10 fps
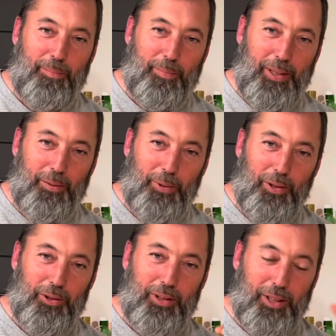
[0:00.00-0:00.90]
did one of
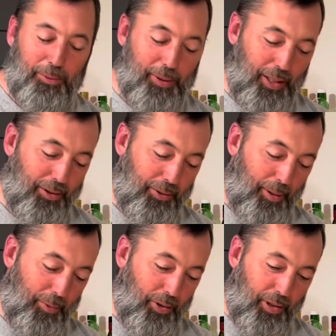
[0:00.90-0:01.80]
those things. We got to do
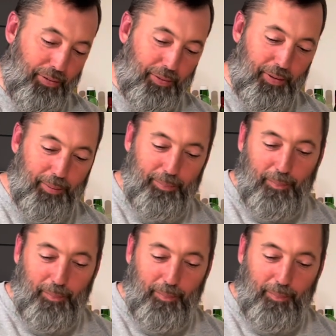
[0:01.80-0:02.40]
that more often, right?